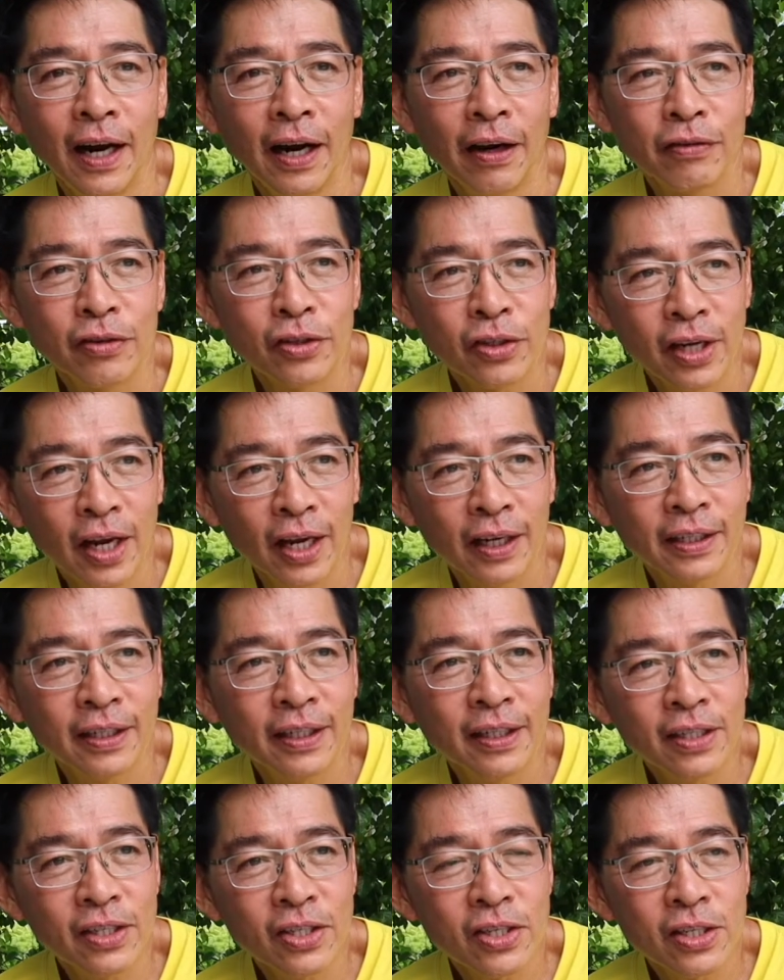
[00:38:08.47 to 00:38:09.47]
shared
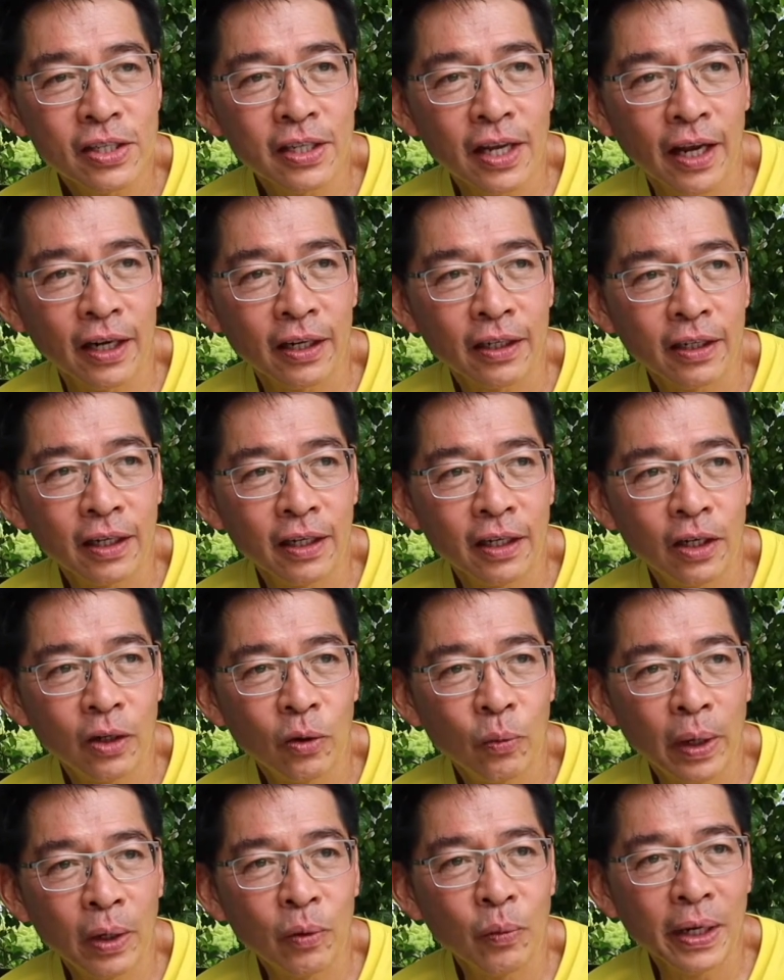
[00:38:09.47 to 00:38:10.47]
this, that
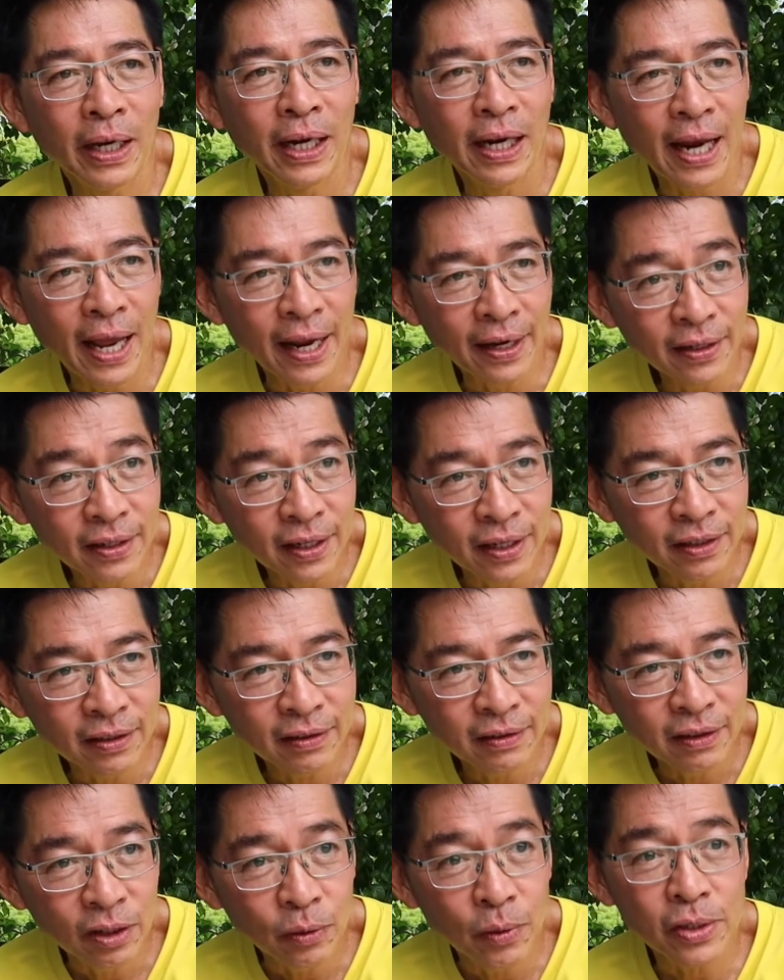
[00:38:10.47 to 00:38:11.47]
when we landed,
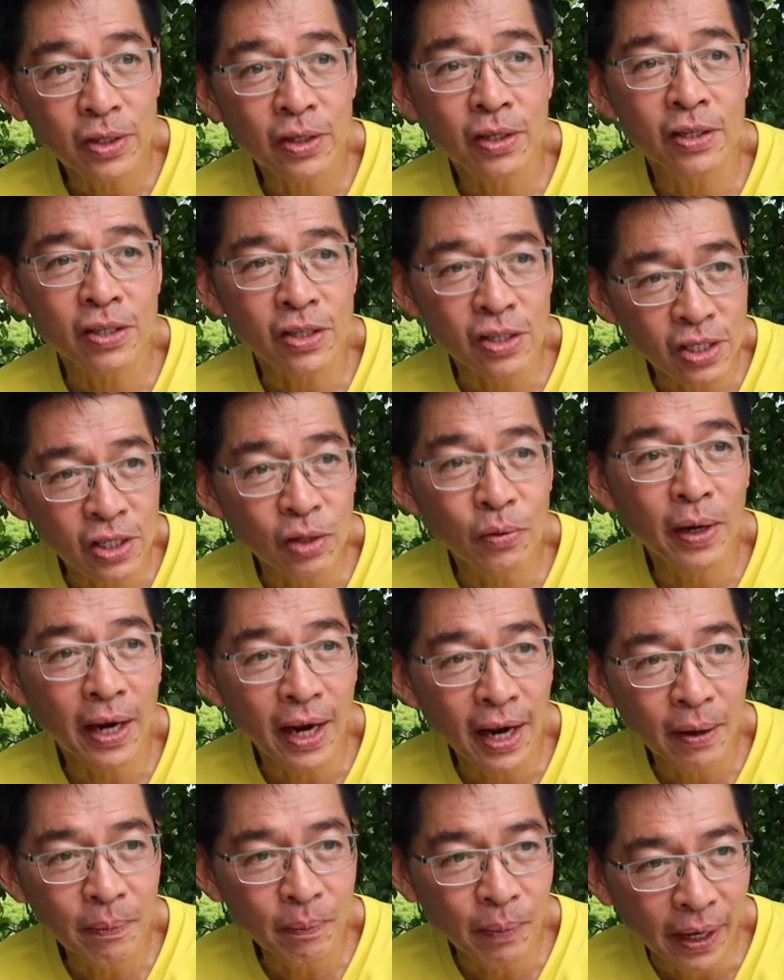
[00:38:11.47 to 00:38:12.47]
it was on a Silk
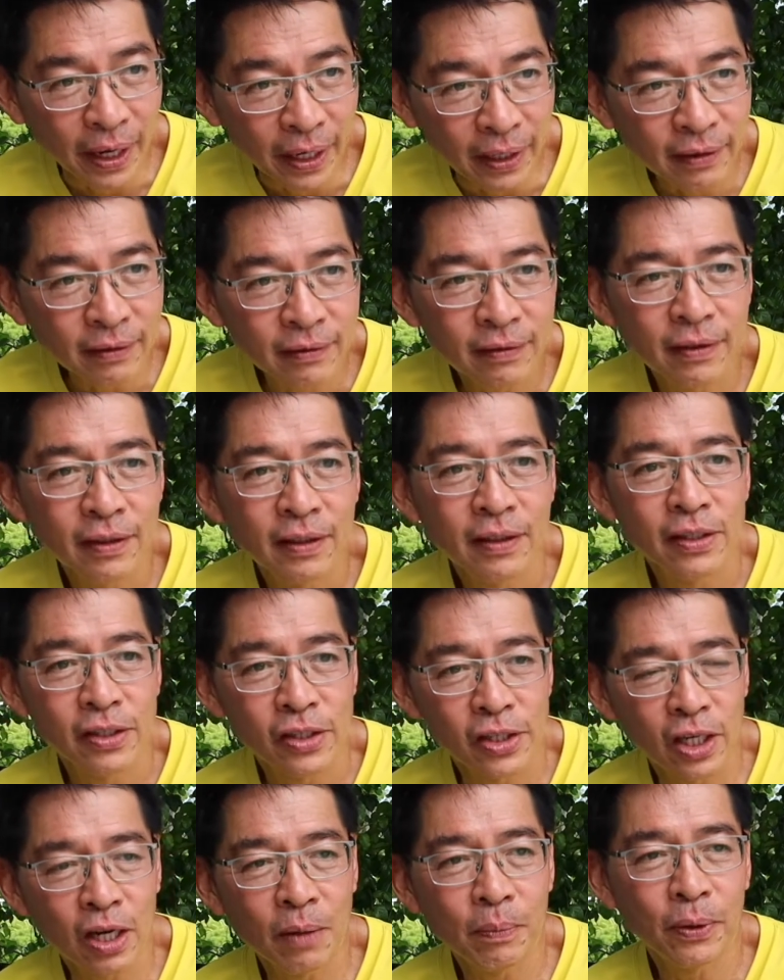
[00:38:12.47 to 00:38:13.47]
airplane,
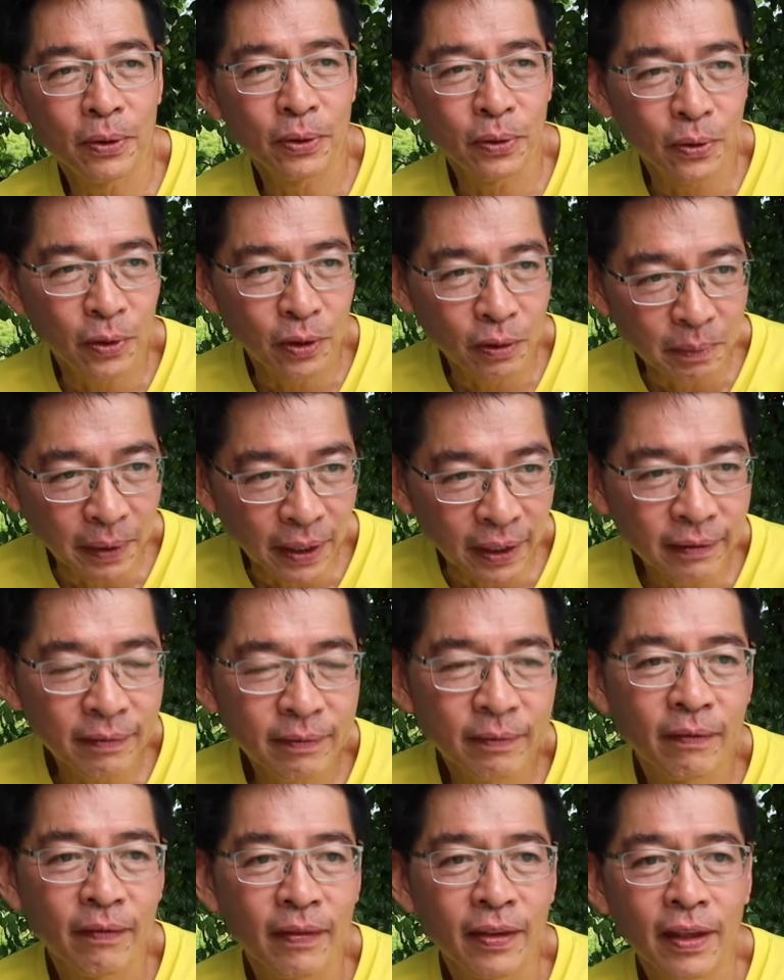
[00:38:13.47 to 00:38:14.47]
Singapore to Kunming.
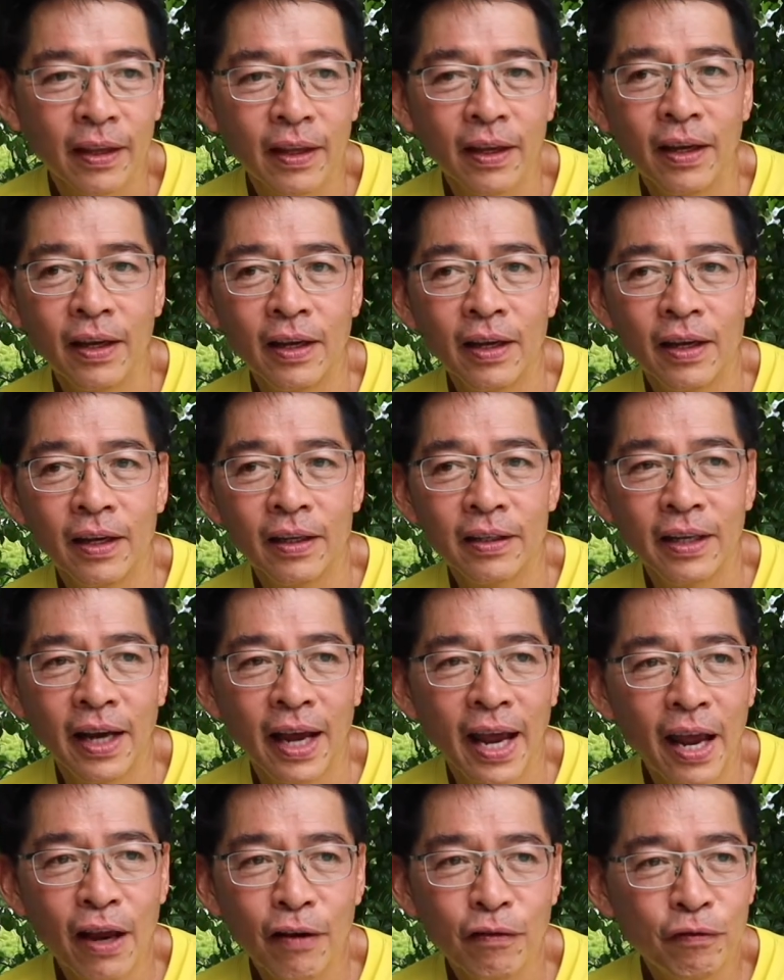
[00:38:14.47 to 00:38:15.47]
The
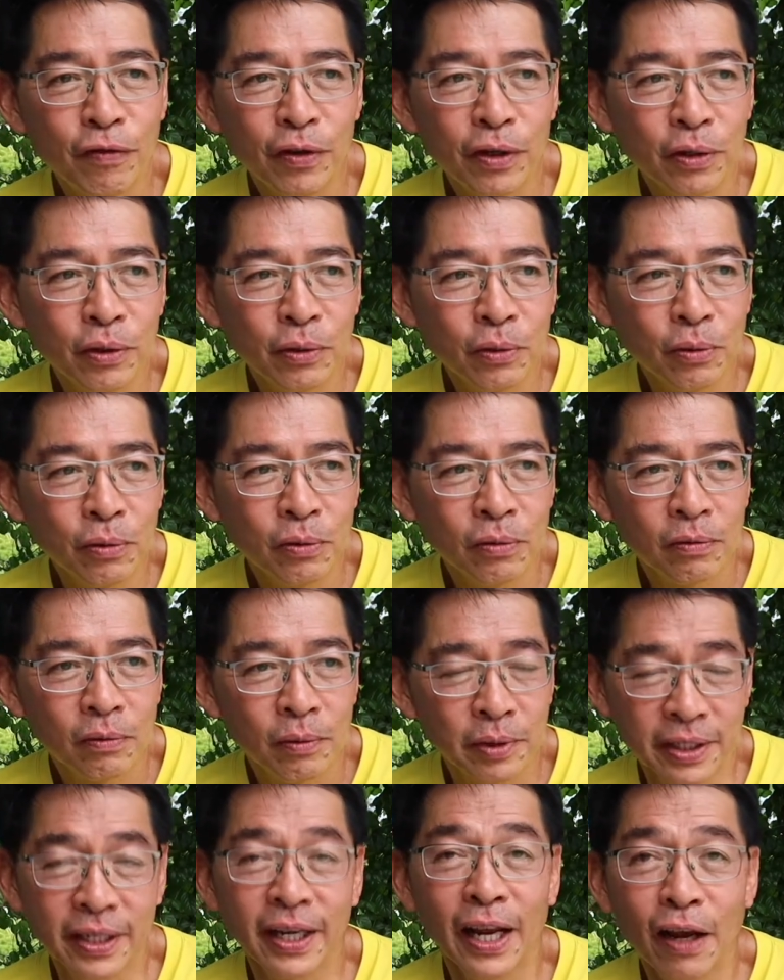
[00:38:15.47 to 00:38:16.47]
airfield was
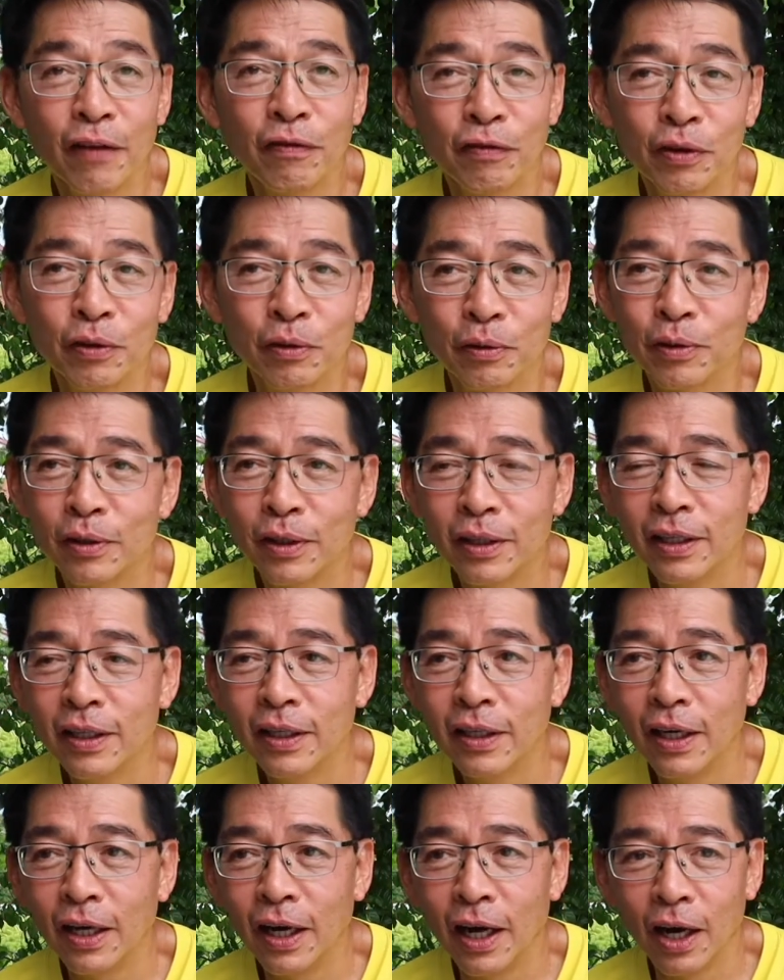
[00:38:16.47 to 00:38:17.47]
an airfield.
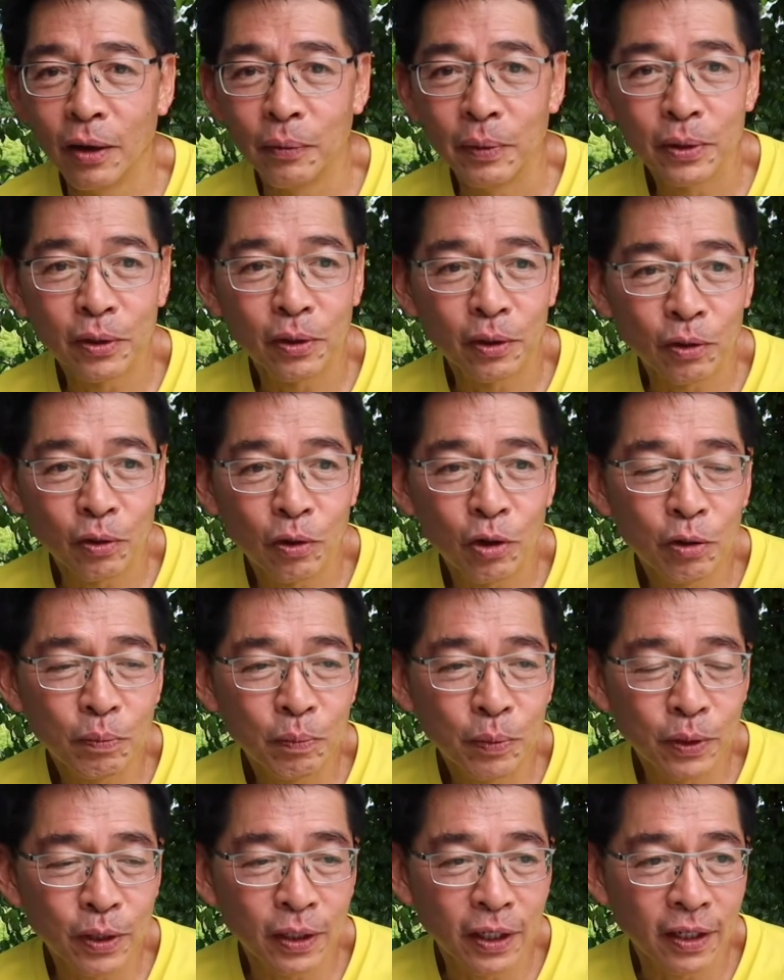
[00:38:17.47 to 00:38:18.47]
We could go to
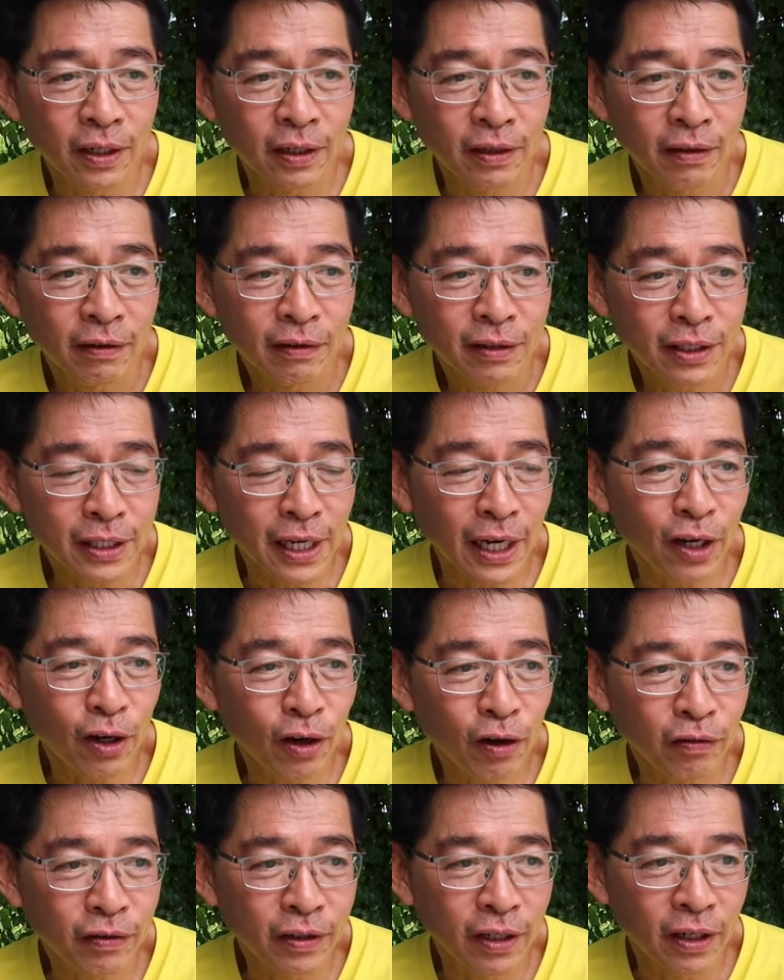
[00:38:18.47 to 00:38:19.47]
the side of
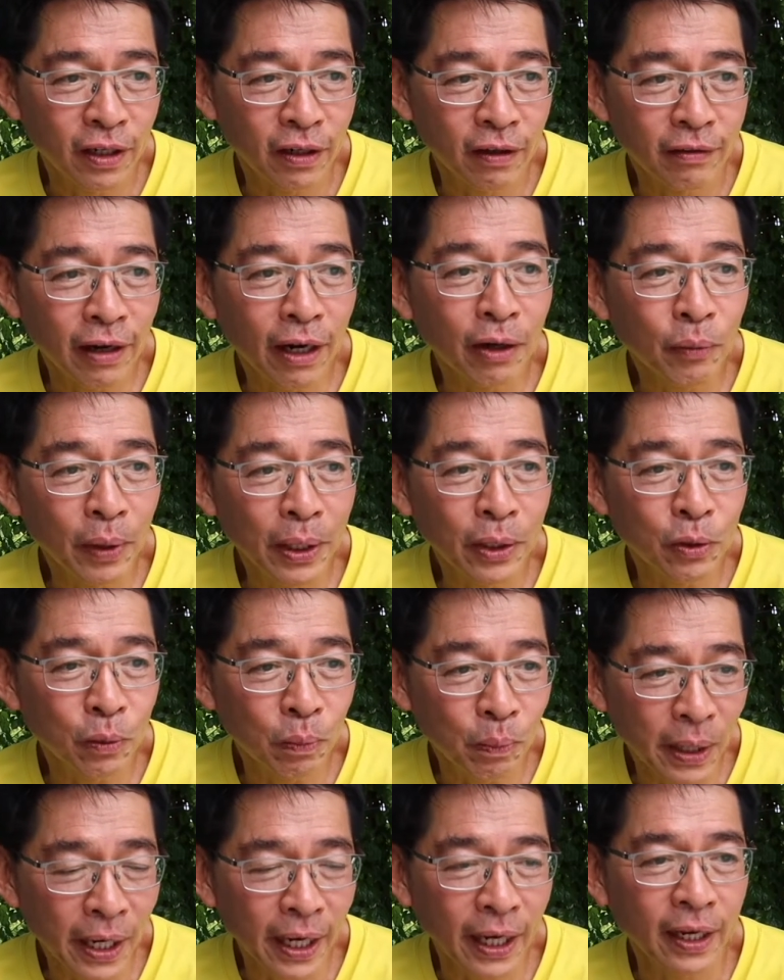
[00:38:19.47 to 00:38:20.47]
the runway to
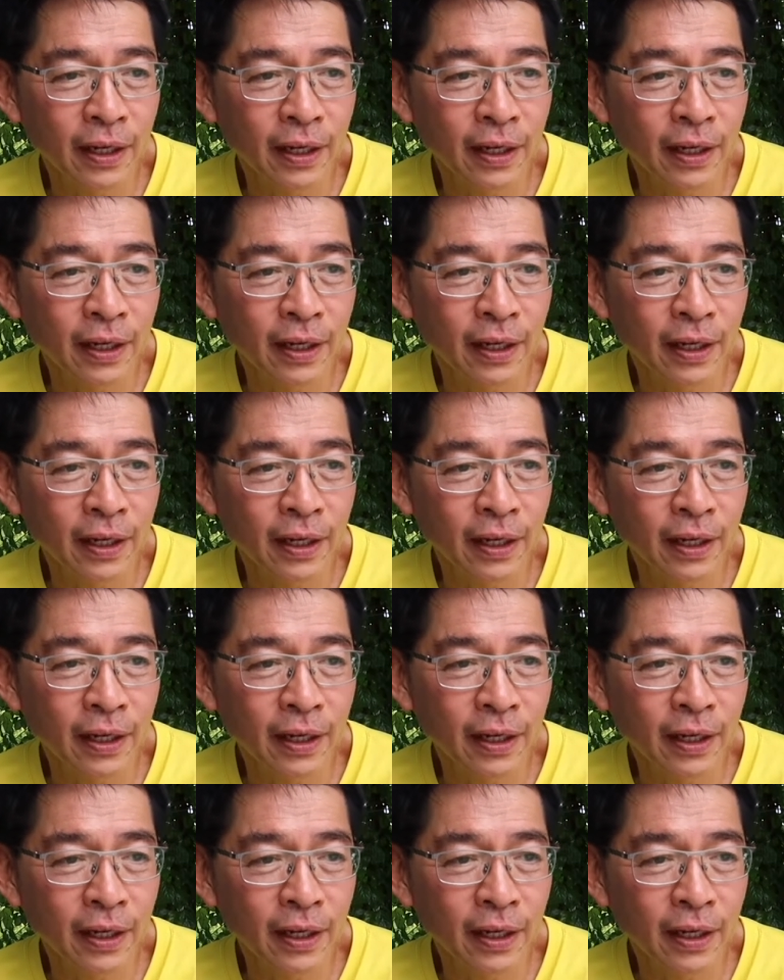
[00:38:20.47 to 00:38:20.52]
play.